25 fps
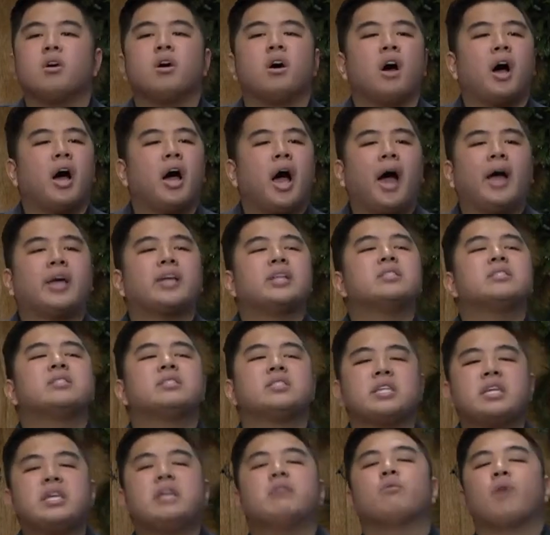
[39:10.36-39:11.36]
I can
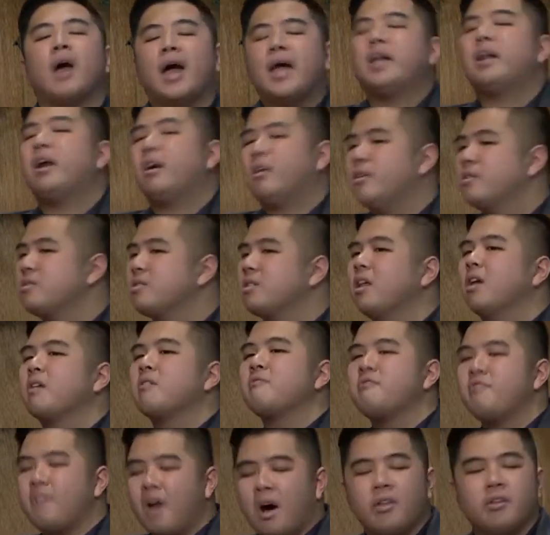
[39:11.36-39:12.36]
see right now there's a lot of
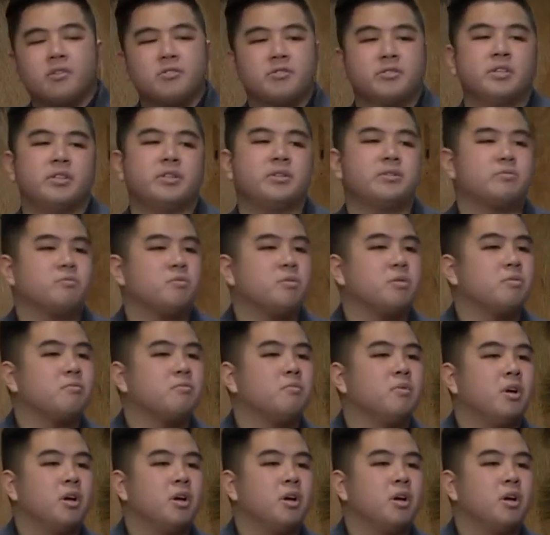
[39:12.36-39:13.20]
fathers in this room.